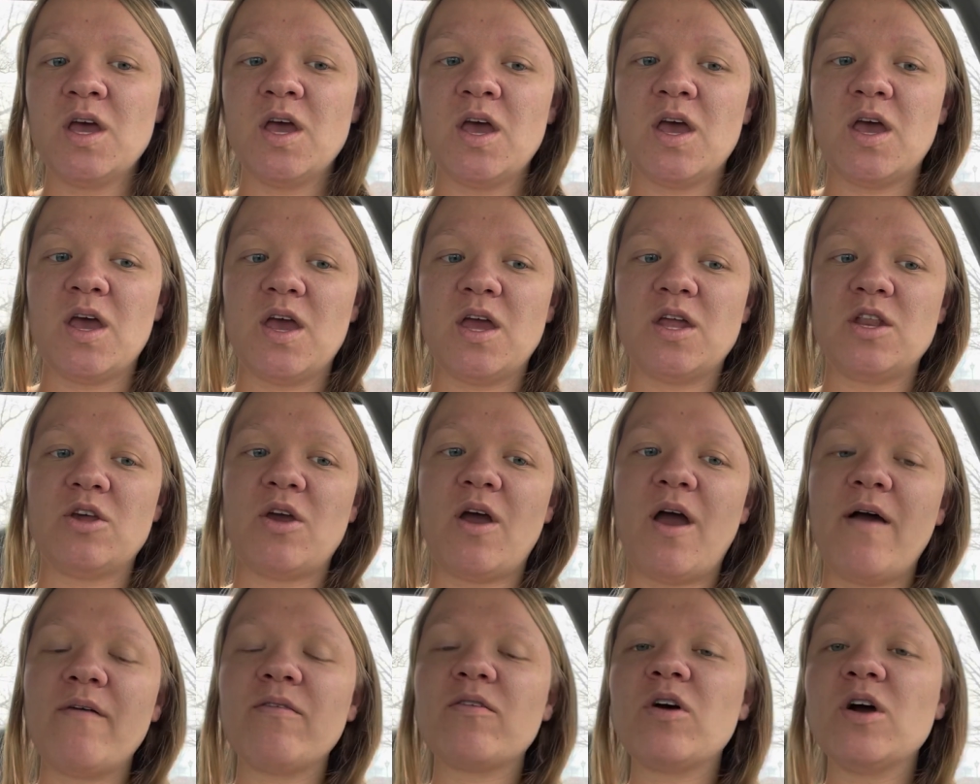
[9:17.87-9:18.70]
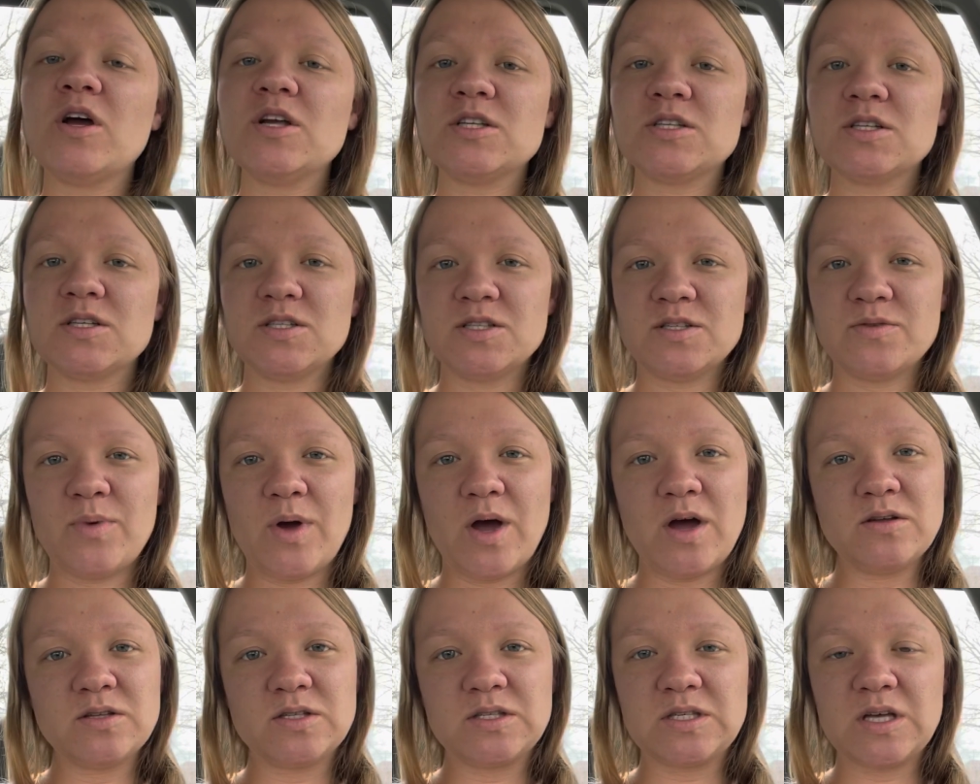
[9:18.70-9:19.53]
and you have questions
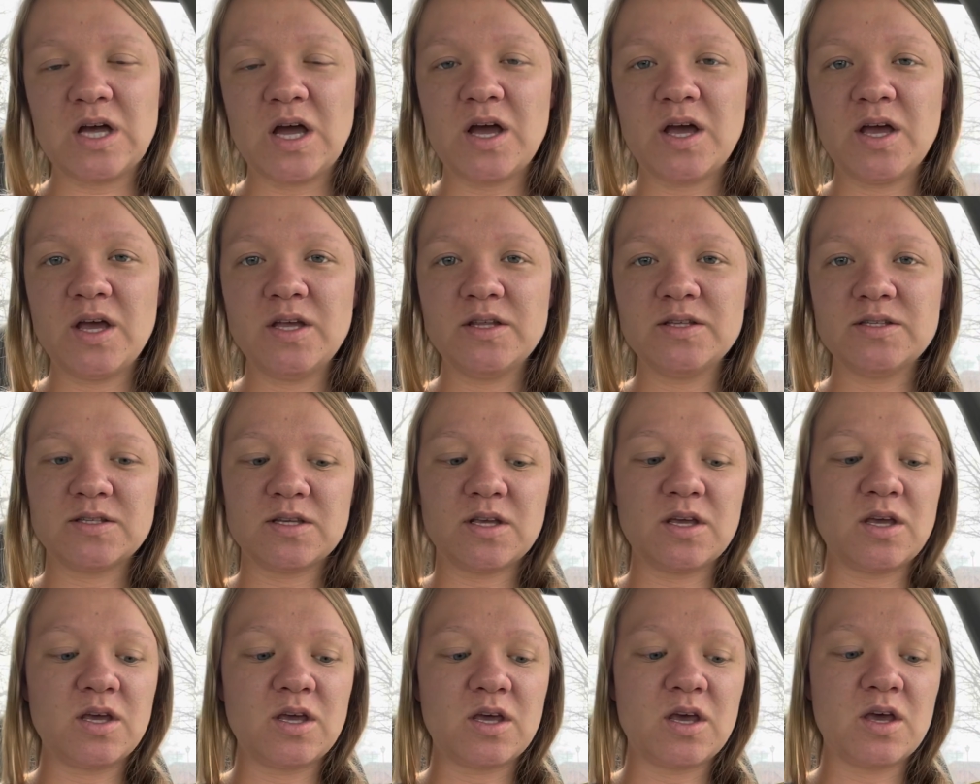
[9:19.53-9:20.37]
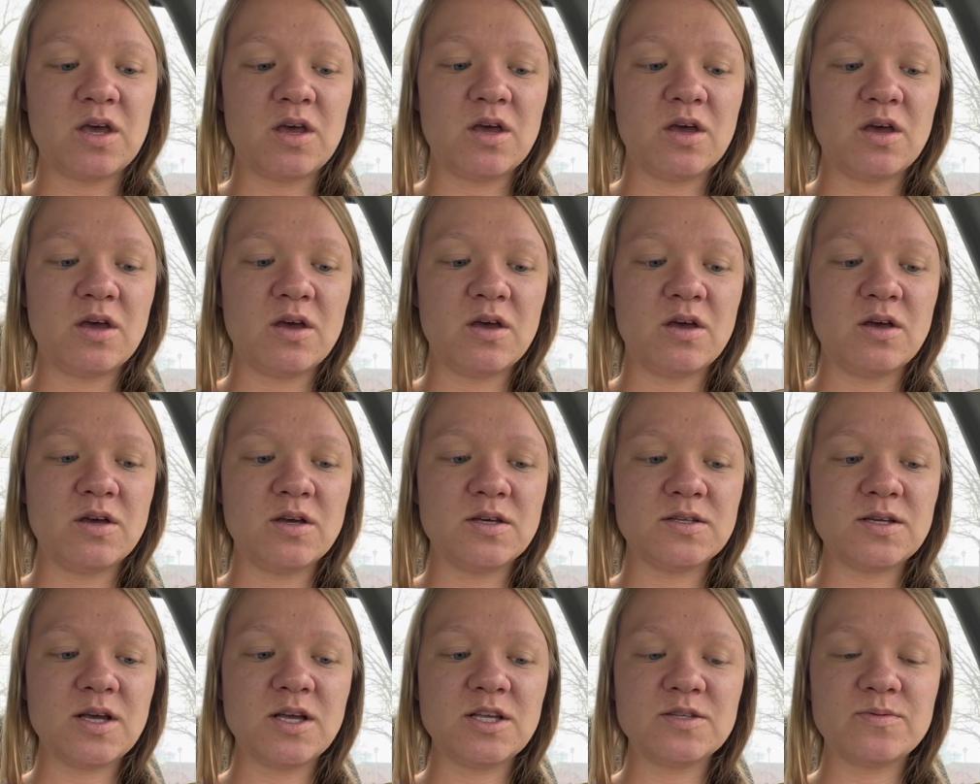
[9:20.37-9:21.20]
about signs, like
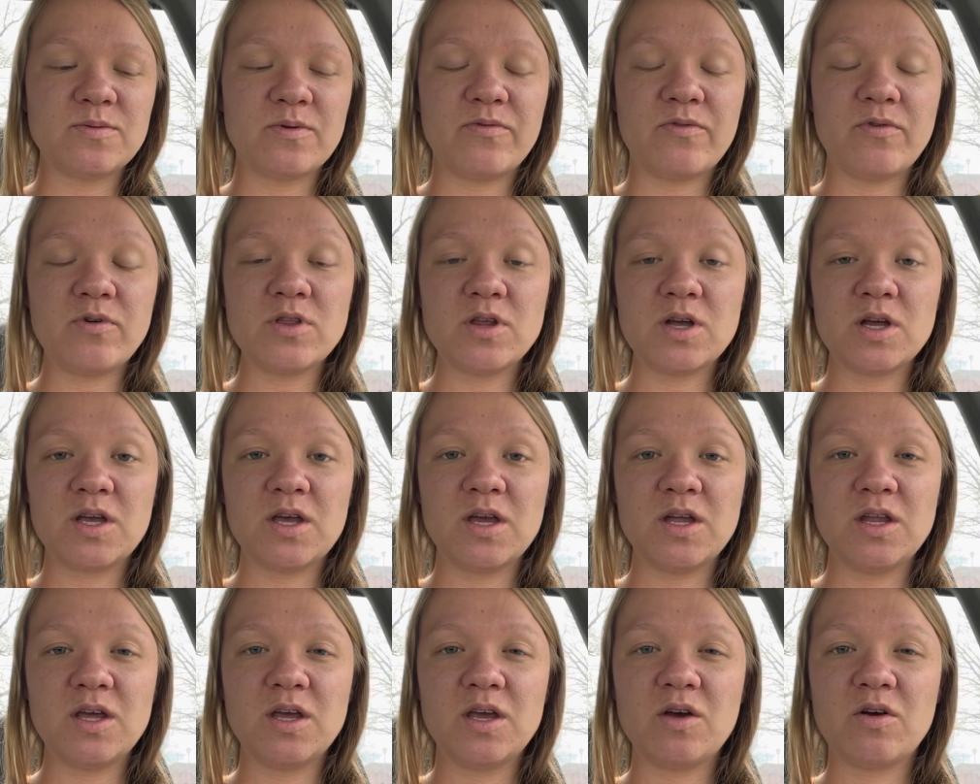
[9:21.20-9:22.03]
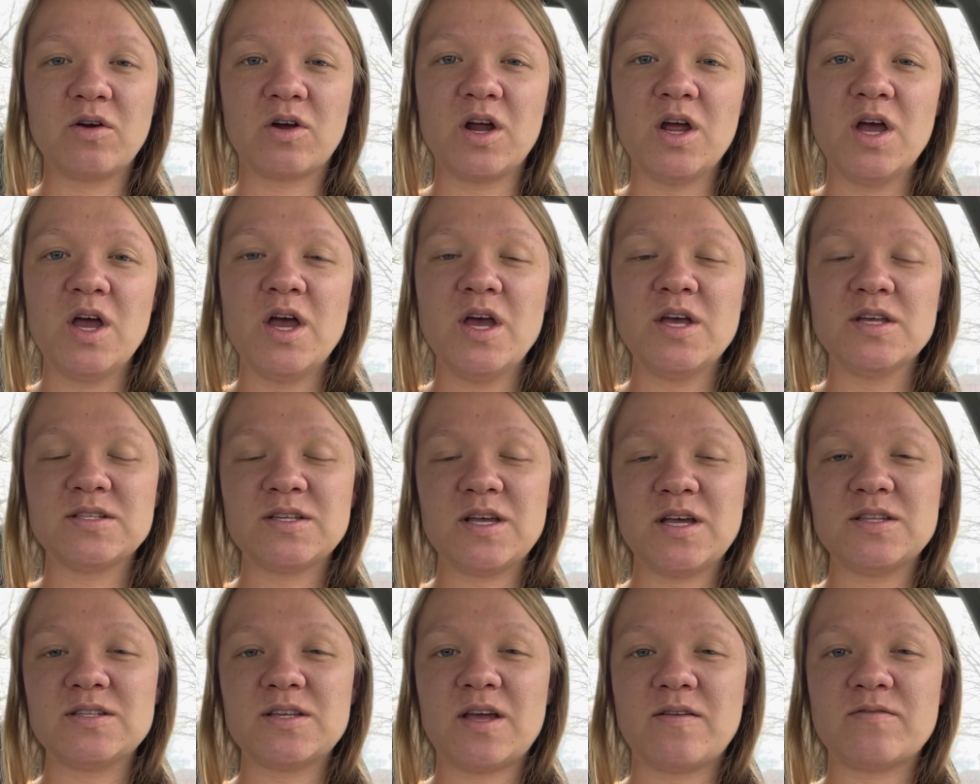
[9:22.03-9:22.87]
signs before they're kidding or
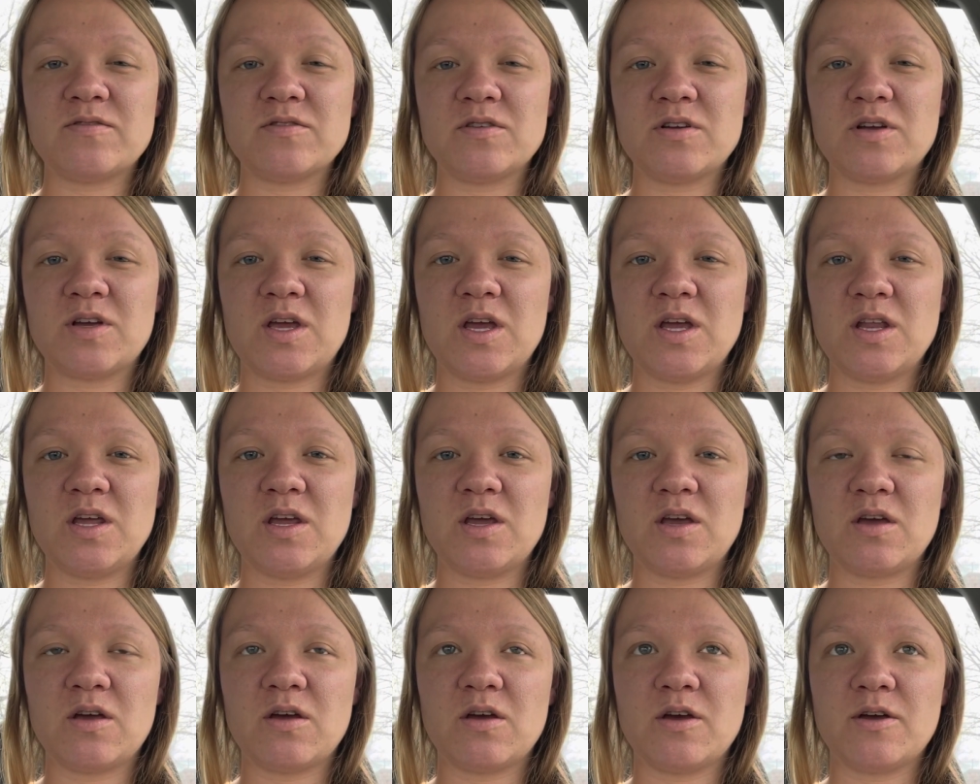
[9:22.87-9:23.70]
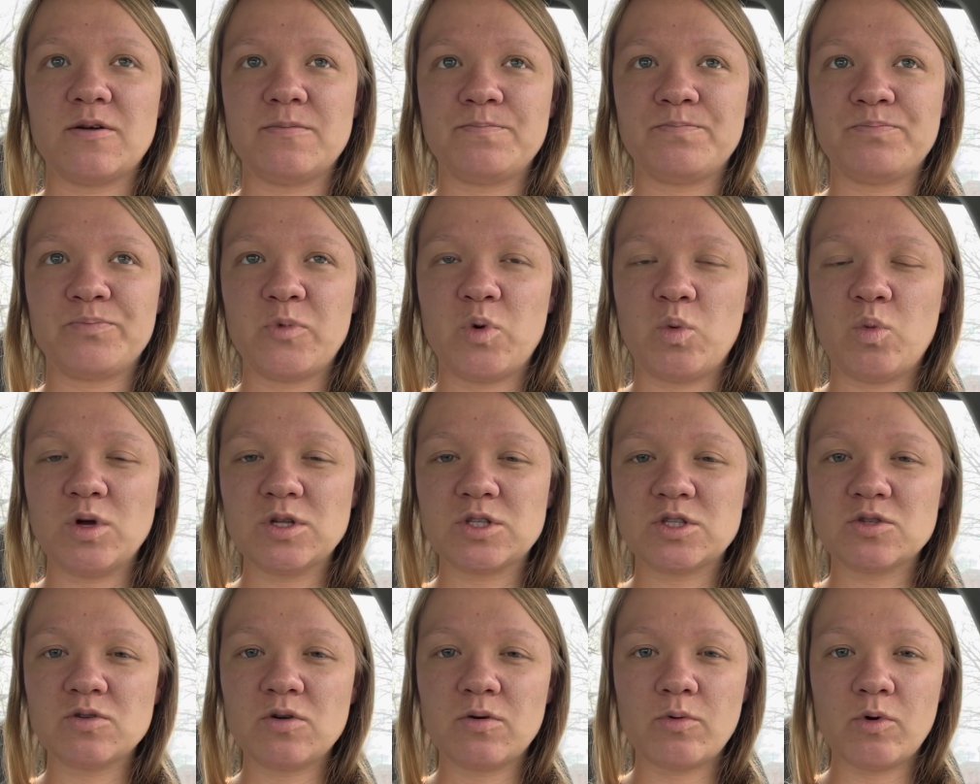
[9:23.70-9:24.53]
signs after they're kidding,
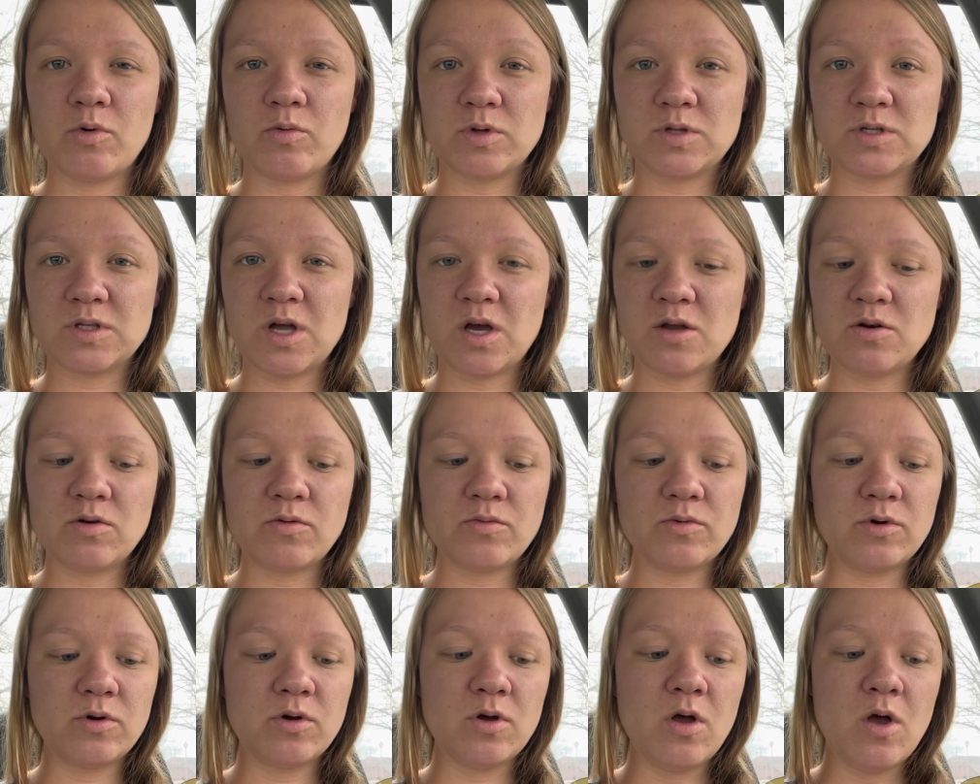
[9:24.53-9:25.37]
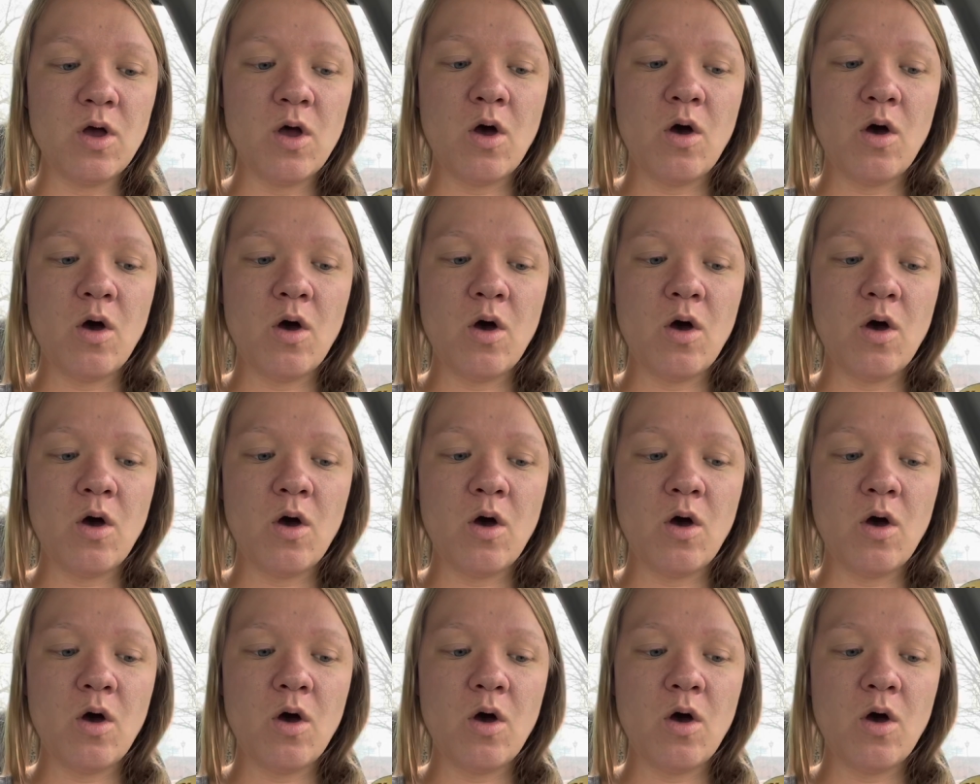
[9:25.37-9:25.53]
what's normal, what's not normal,